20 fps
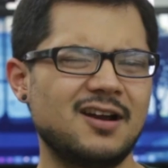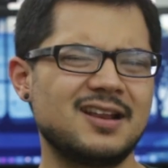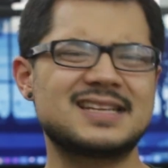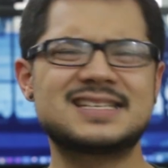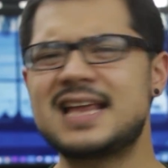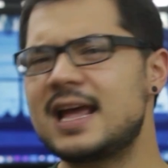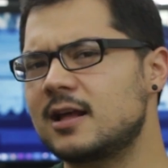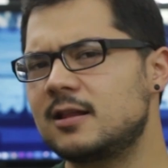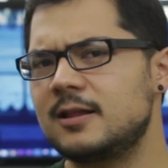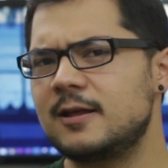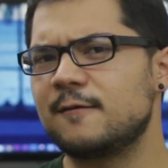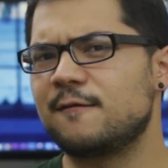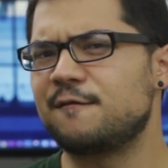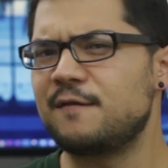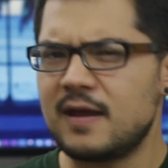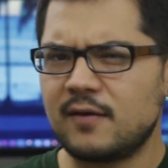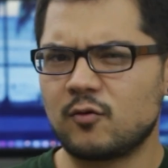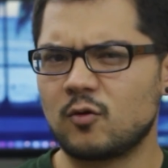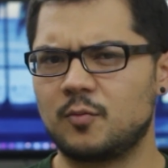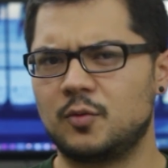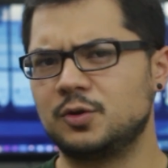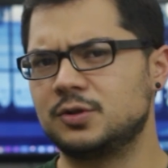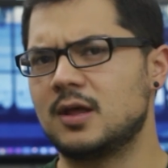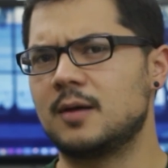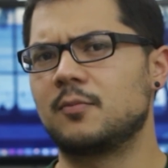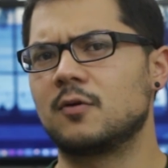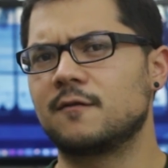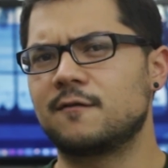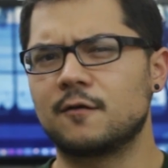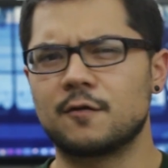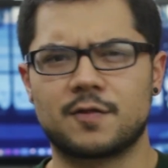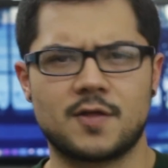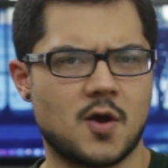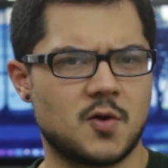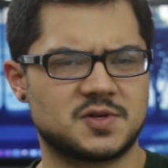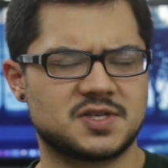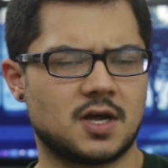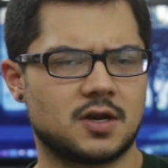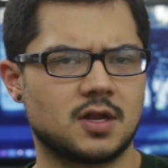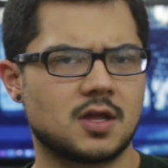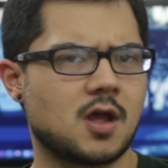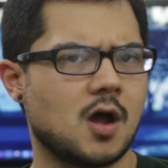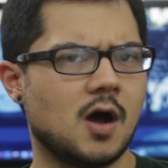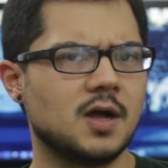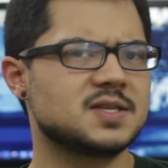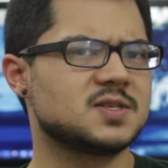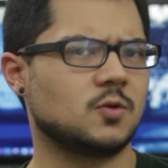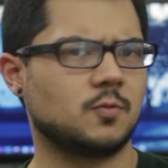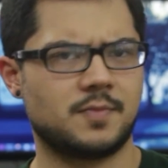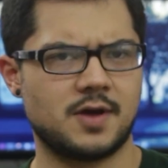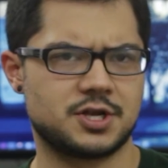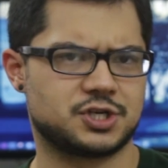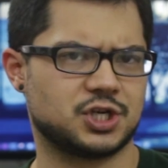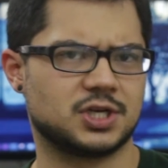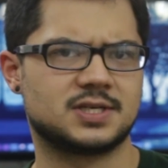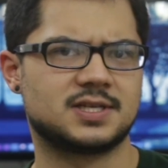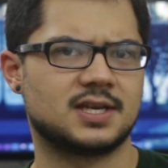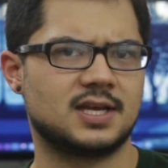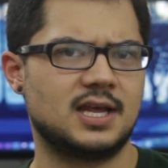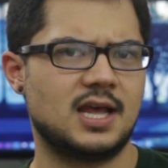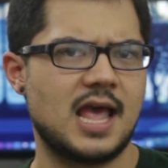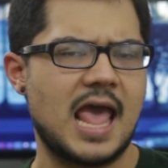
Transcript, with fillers: Not exactly a favorable number for those on a console budget.